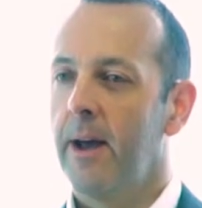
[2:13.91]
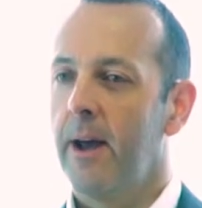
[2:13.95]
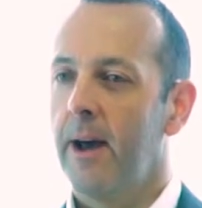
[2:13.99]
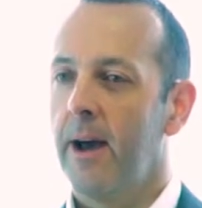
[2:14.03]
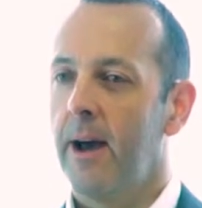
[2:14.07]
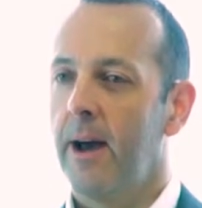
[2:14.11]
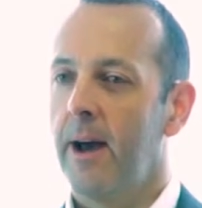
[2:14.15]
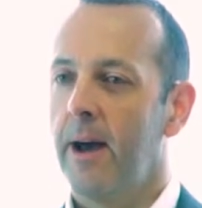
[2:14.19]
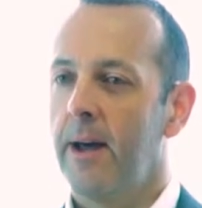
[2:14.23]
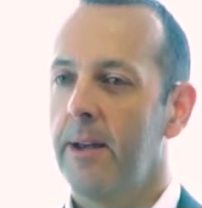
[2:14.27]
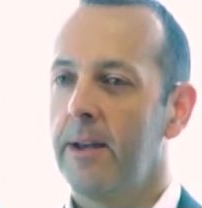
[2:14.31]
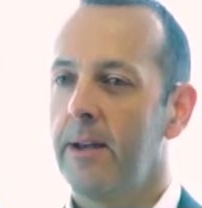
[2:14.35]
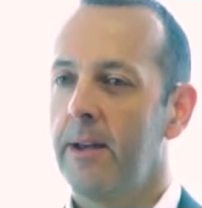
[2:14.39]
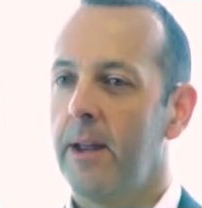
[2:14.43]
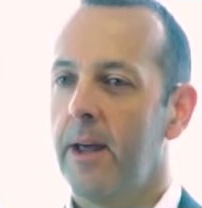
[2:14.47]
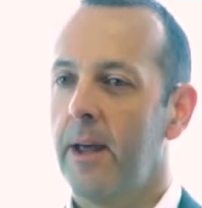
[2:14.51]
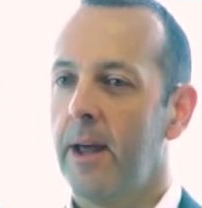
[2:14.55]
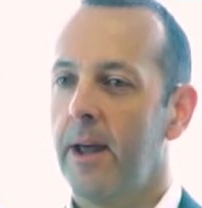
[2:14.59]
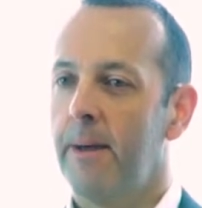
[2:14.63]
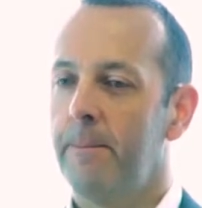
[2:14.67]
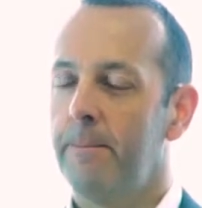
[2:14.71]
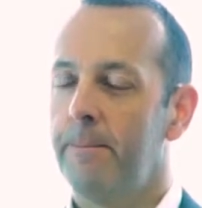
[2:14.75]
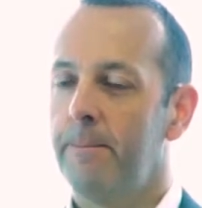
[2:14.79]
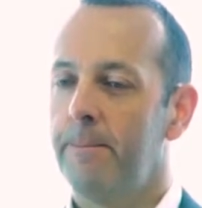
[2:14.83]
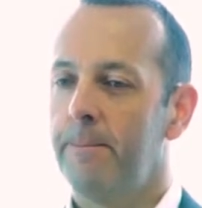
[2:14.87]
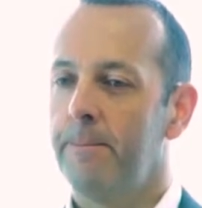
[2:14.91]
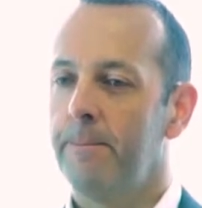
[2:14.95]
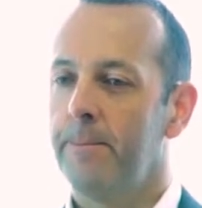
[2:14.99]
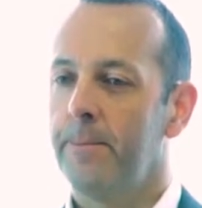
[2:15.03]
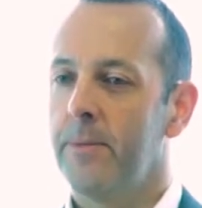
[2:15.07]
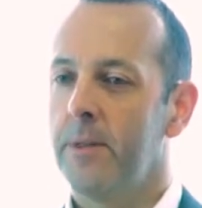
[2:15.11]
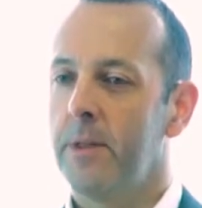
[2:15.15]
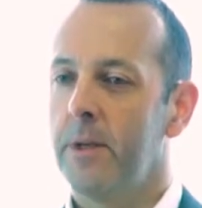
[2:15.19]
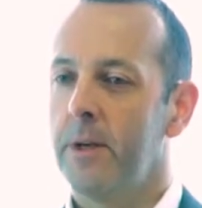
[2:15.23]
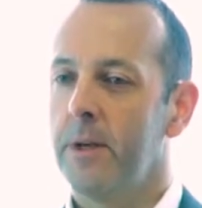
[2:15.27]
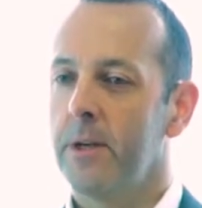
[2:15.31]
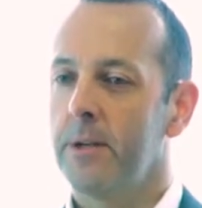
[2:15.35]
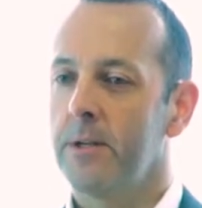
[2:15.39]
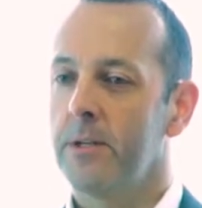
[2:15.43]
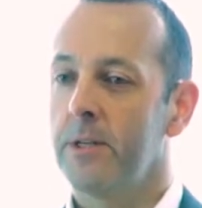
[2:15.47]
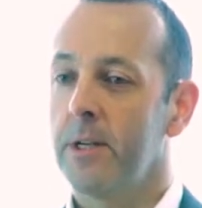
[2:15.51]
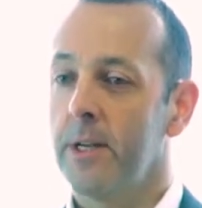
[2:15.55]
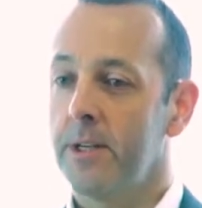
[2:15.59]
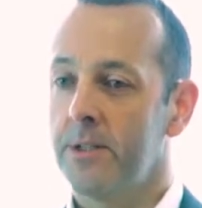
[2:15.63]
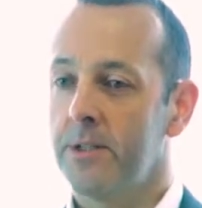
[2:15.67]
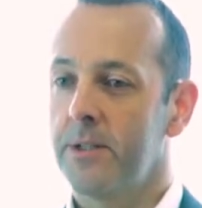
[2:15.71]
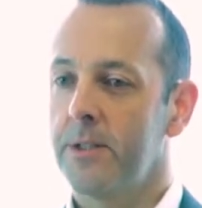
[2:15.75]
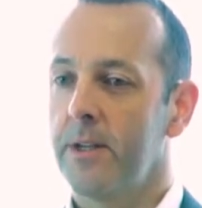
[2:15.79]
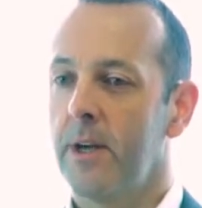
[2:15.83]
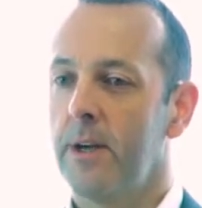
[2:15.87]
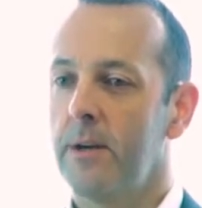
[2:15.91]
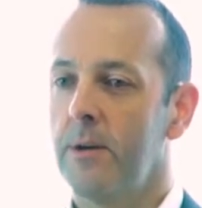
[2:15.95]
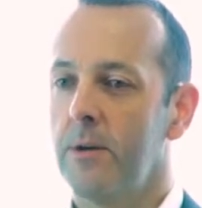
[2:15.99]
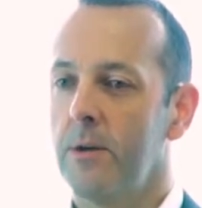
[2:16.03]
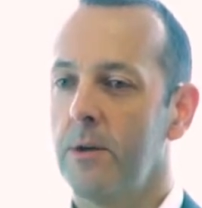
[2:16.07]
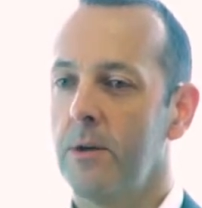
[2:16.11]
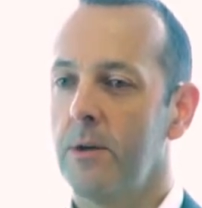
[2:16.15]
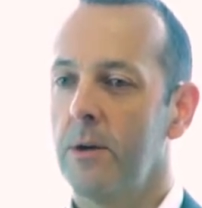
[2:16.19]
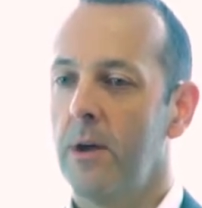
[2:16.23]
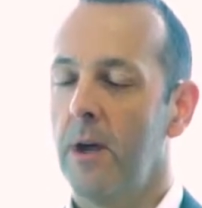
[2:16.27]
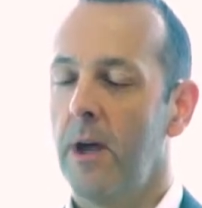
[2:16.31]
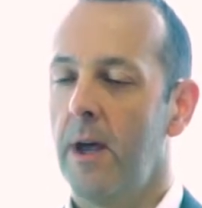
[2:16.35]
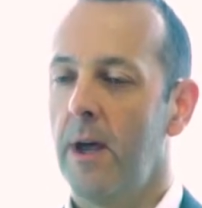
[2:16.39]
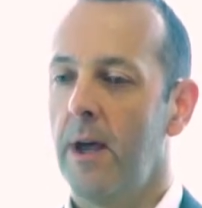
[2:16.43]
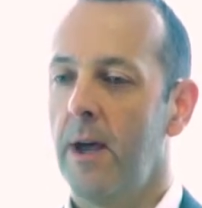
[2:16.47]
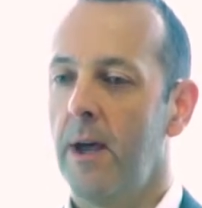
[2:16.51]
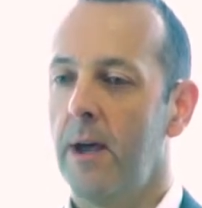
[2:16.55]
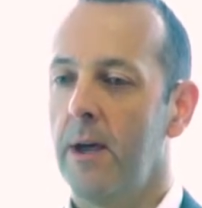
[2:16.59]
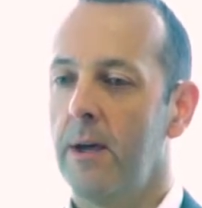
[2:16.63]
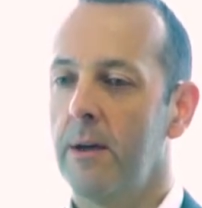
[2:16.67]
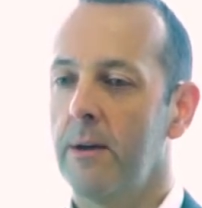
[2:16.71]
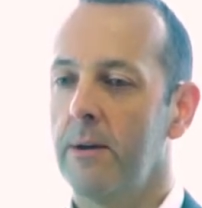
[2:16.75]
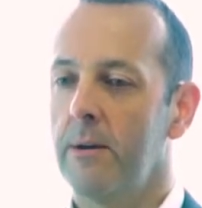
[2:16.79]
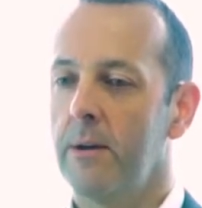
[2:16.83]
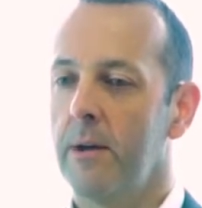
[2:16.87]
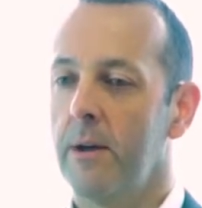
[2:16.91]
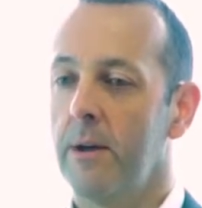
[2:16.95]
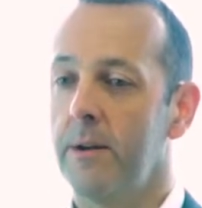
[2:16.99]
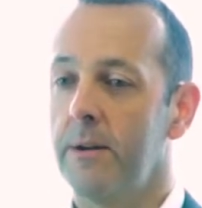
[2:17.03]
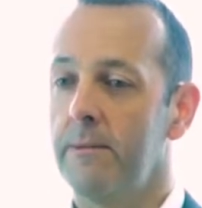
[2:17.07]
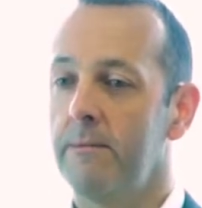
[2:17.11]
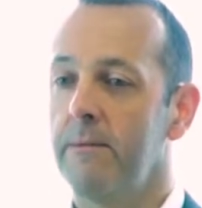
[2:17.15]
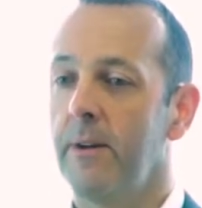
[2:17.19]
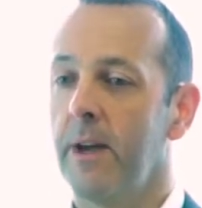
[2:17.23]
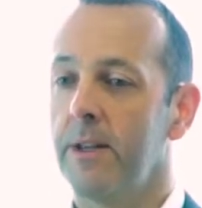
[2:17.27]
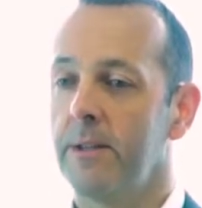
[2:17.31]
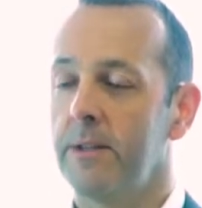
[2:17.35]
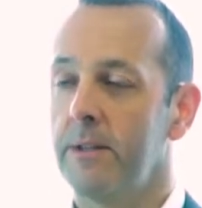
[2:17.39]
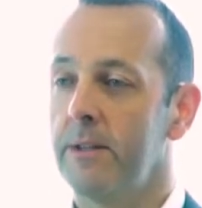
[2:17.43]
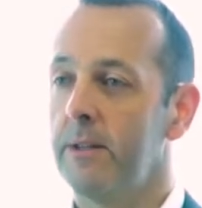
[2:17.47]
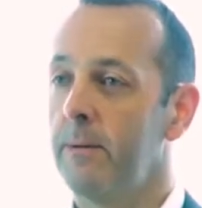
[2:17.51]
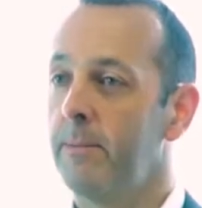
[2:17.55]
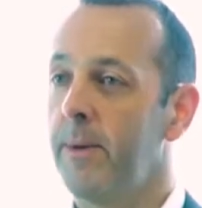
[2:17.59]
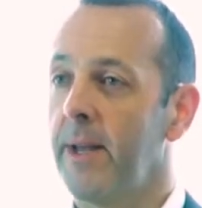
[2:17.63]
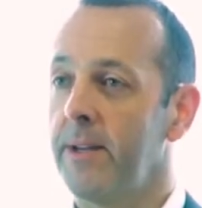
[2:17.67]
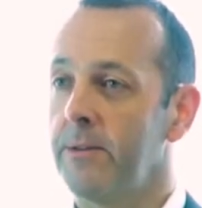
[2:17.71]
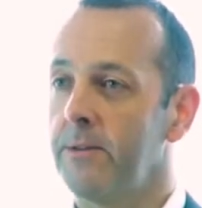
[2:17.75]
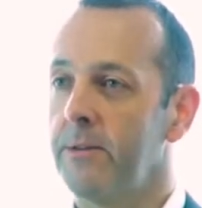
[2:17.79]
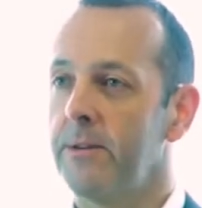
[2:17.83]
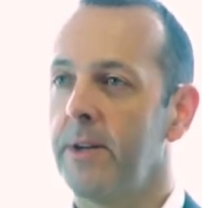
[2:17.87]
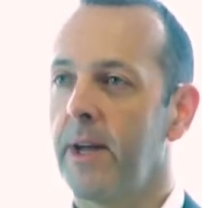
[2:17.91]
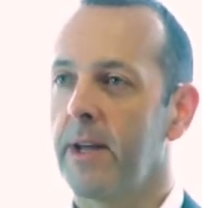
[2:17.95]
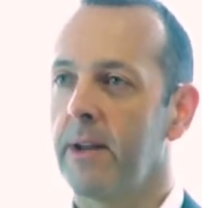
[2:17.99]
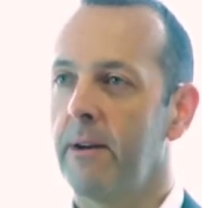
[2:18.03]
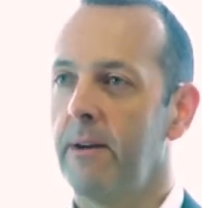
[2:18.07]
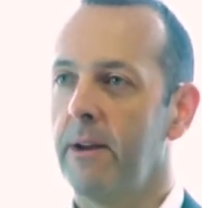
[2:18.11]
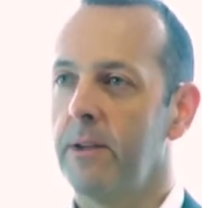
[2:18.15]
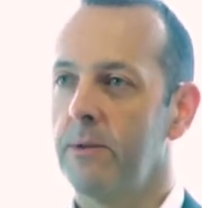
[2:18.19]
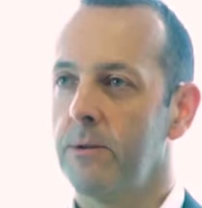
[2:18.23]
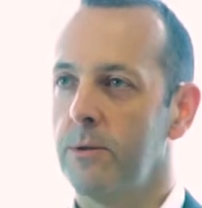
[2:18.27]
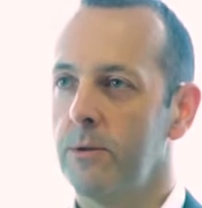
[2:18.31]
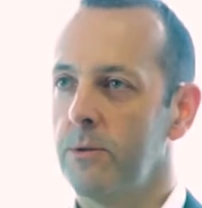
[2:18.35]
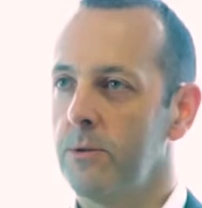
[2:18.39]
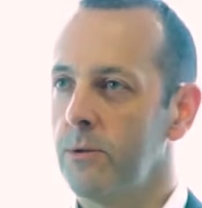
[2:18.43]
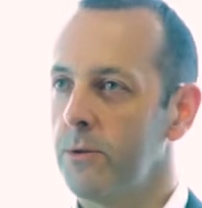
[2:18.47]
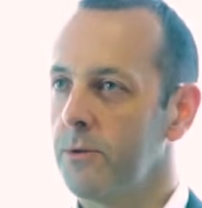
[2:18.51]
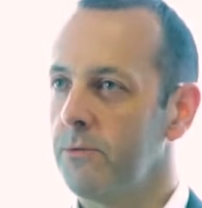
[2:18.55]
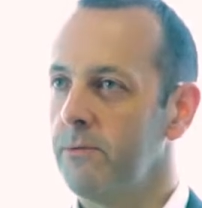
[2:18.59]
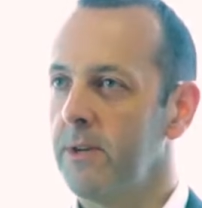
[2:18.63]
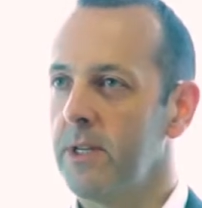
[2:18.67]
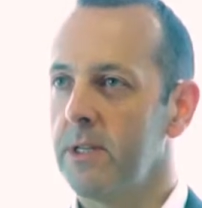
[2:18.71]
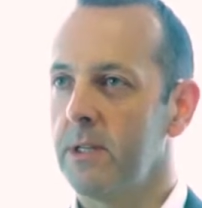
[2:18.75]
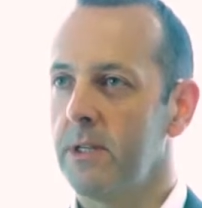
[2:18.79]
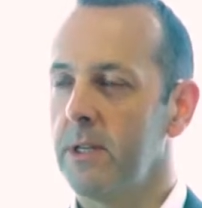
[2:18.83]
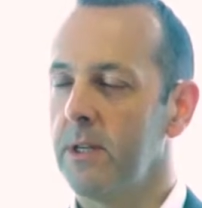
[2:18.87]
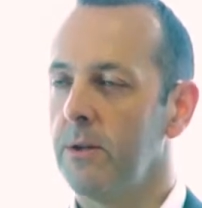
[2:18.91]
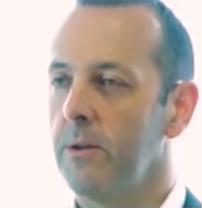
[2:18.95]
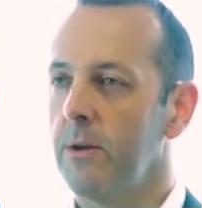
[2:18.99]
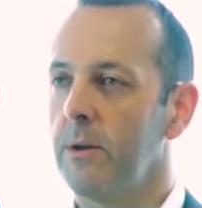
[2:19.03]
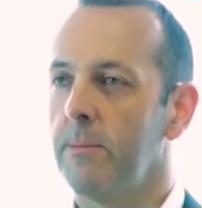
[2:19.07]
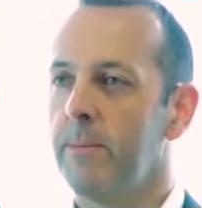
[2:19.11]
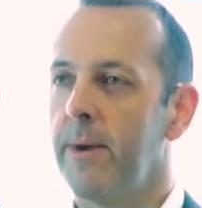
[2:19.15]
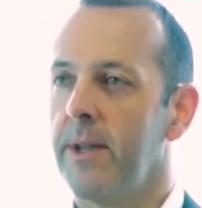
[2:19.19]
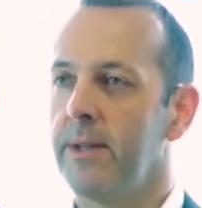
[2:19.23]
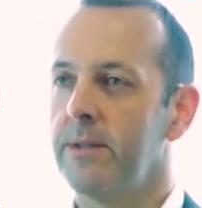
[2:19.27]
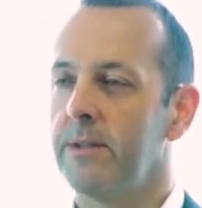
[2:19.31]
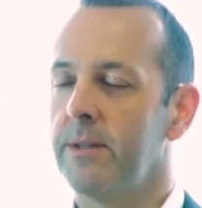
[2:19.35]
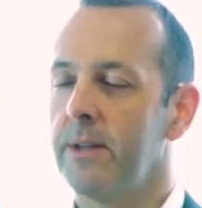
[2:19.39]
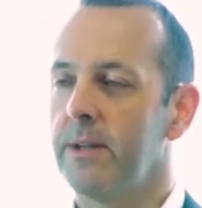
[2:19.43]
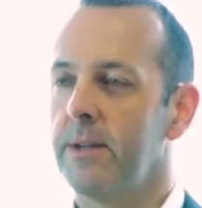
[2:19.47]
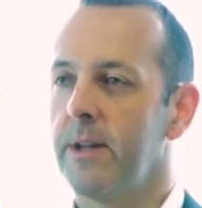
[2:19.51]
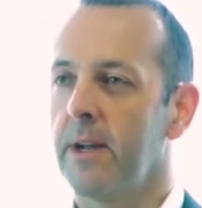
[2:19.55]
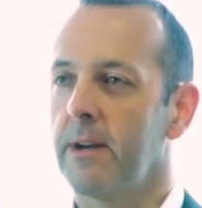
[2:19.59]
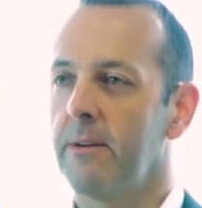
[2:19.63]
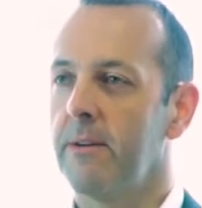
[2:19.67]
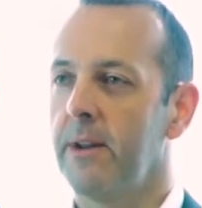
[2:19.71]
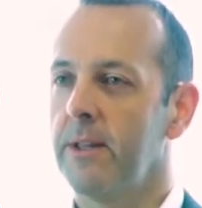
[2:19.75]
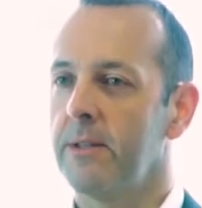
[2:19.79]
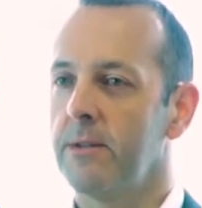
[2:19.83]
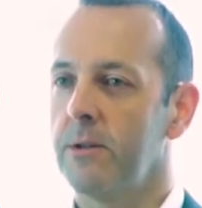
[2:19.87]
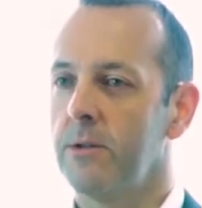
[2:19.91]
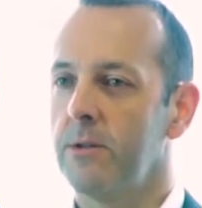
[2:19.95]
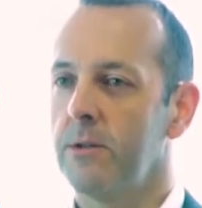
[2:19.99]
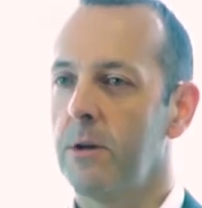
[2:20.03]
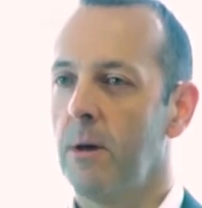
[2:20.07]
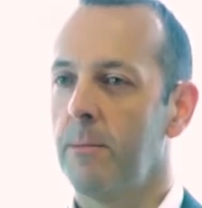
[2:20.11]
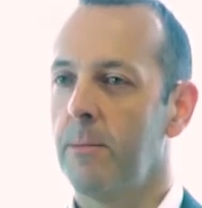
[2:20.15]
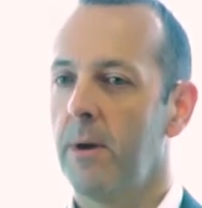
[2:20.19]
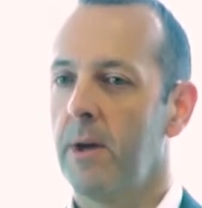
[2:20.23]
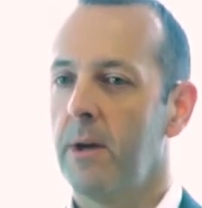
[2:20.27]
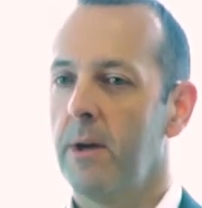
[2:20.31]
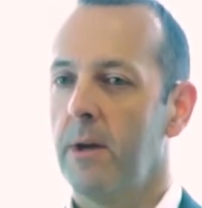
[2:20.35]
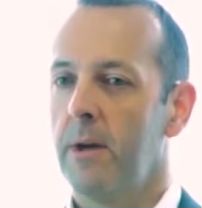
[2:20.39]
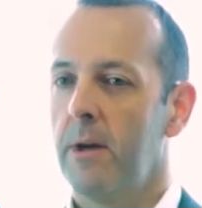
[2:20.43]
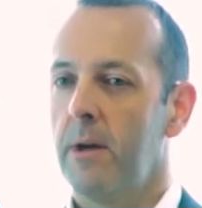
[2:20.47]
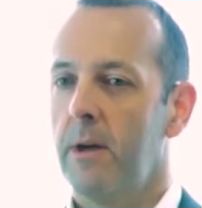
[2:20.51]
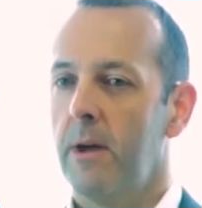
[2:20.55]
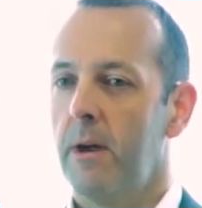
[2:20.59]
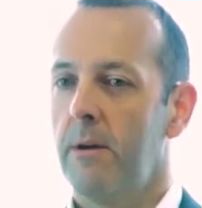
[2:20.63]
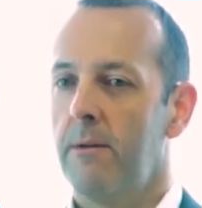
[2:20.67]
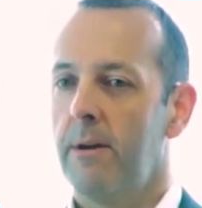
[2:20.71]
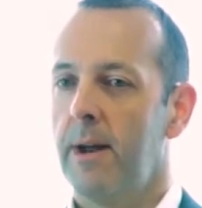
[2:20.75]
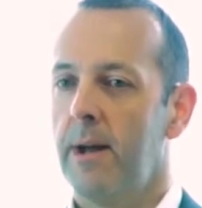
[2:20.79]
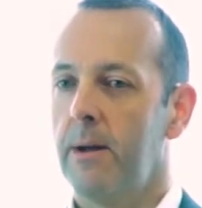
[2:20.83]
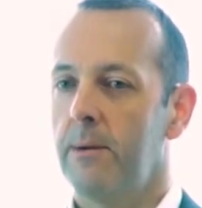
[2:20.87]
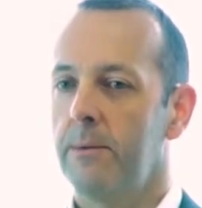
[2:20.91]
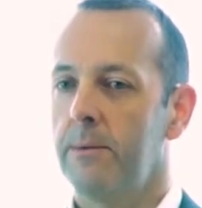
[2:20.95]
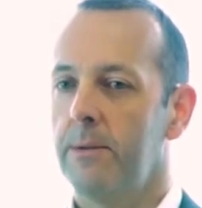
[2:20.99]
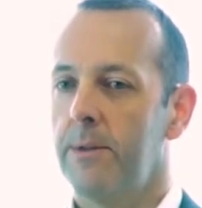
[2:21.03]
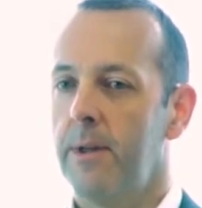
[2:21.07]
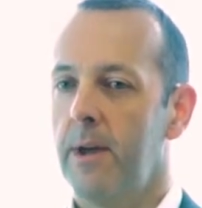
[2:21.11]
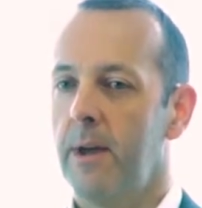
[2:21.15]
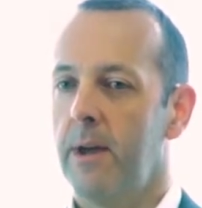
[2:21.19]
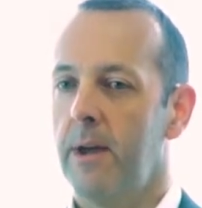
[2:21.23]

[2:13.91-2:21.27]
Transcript: and the solicitor had invited the painter and decorator who'd just recently done a painting and decorating job around